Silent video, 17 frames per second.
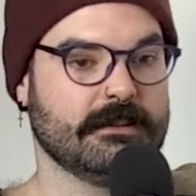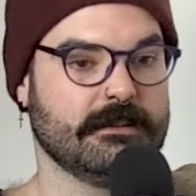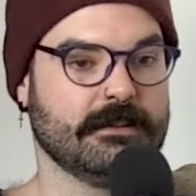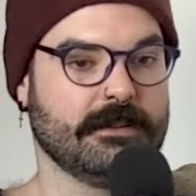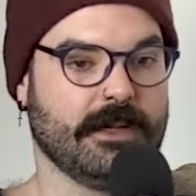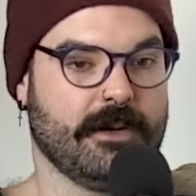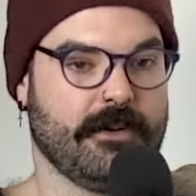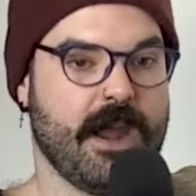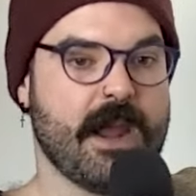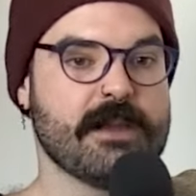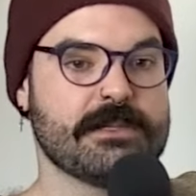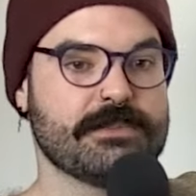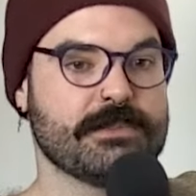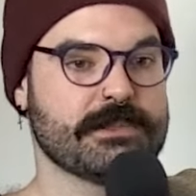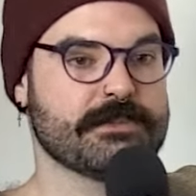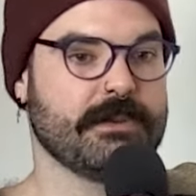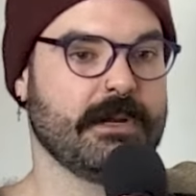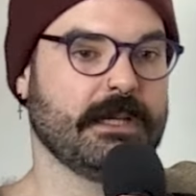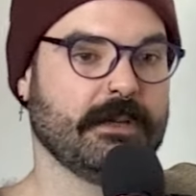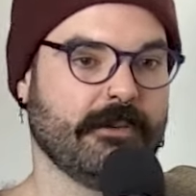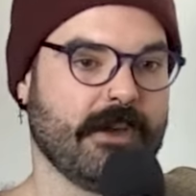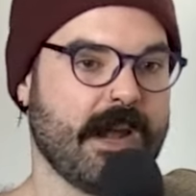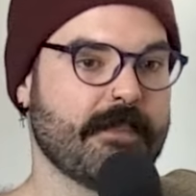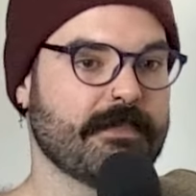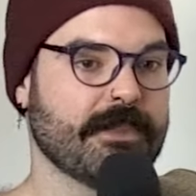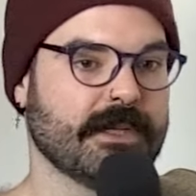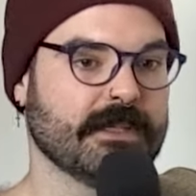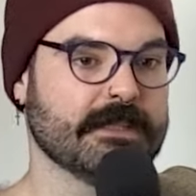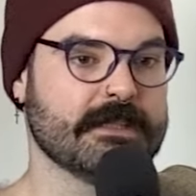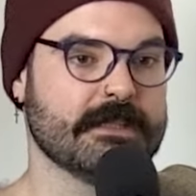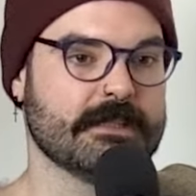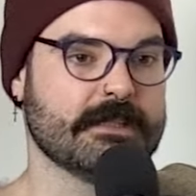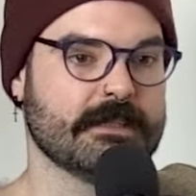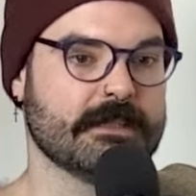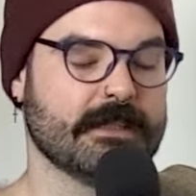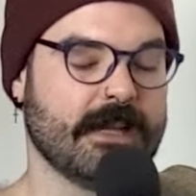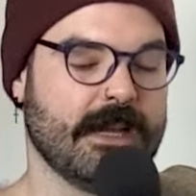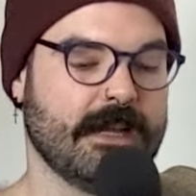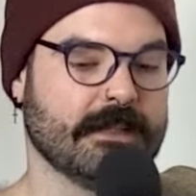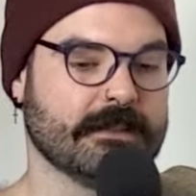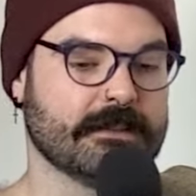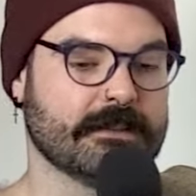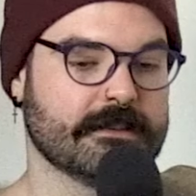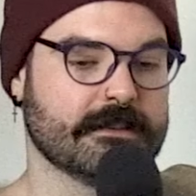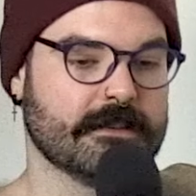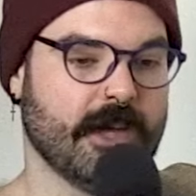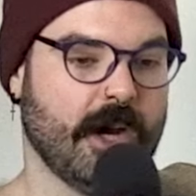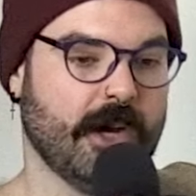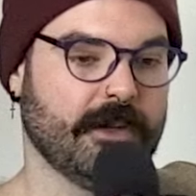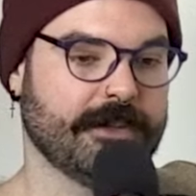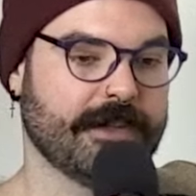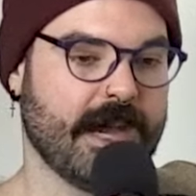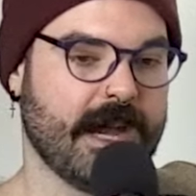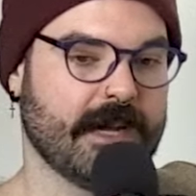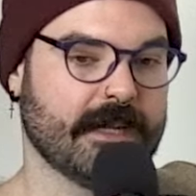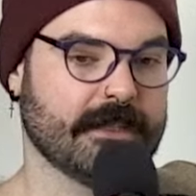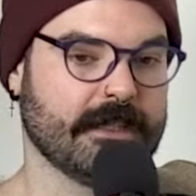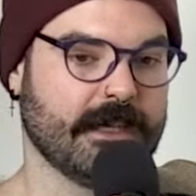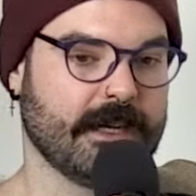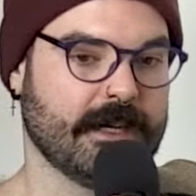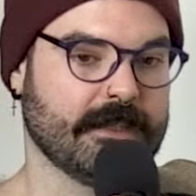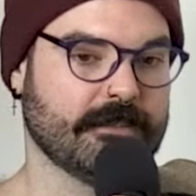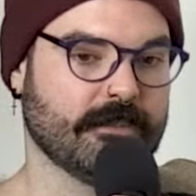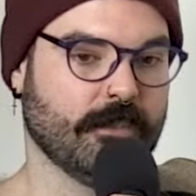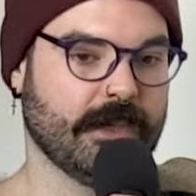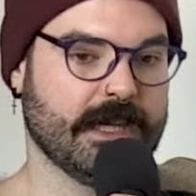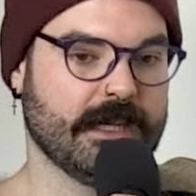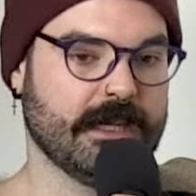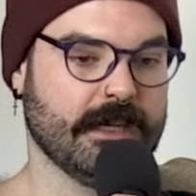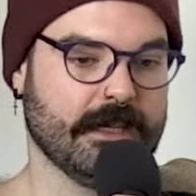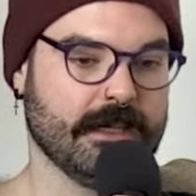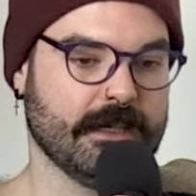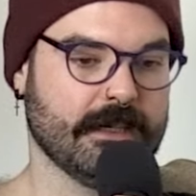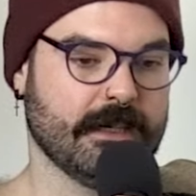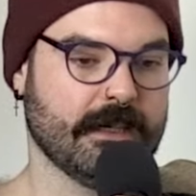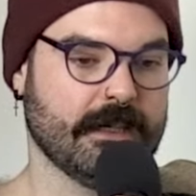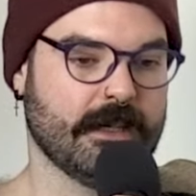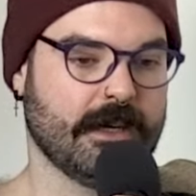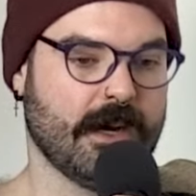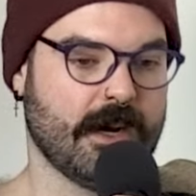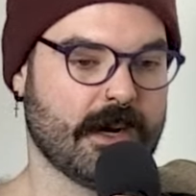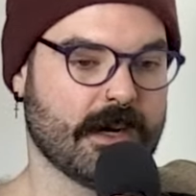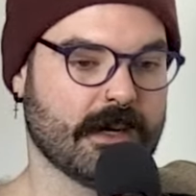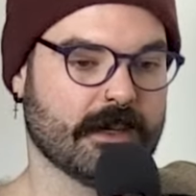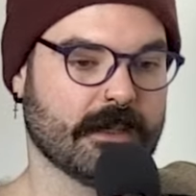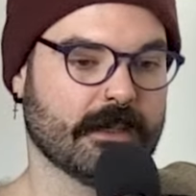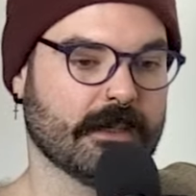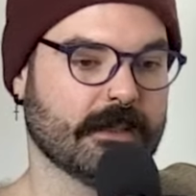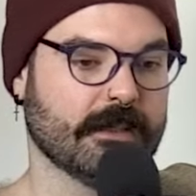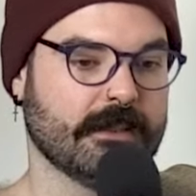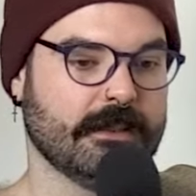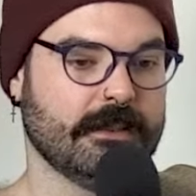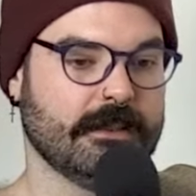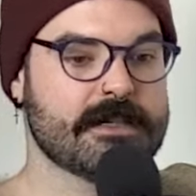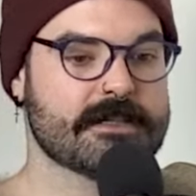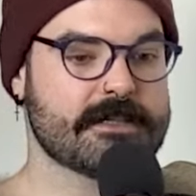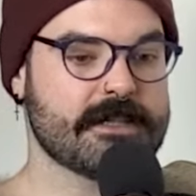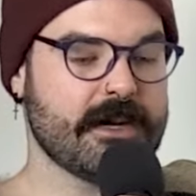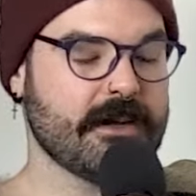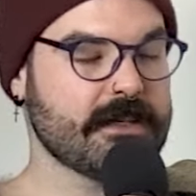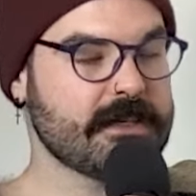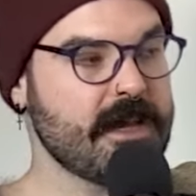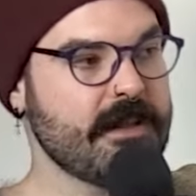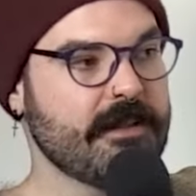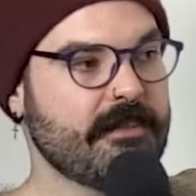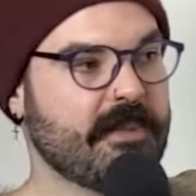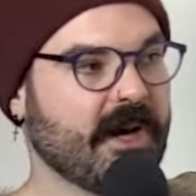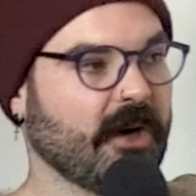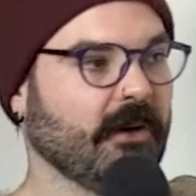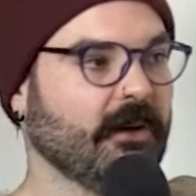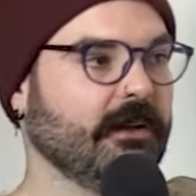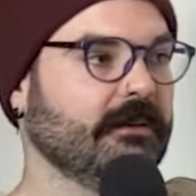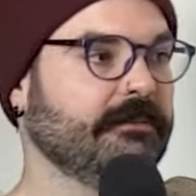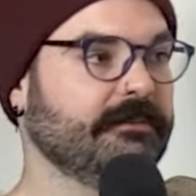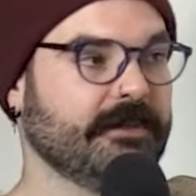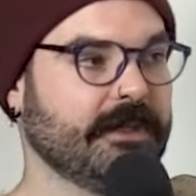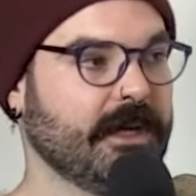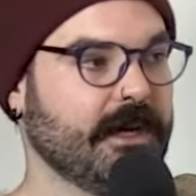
AIDS was running rampant and all that. And we are staring down the barrel of,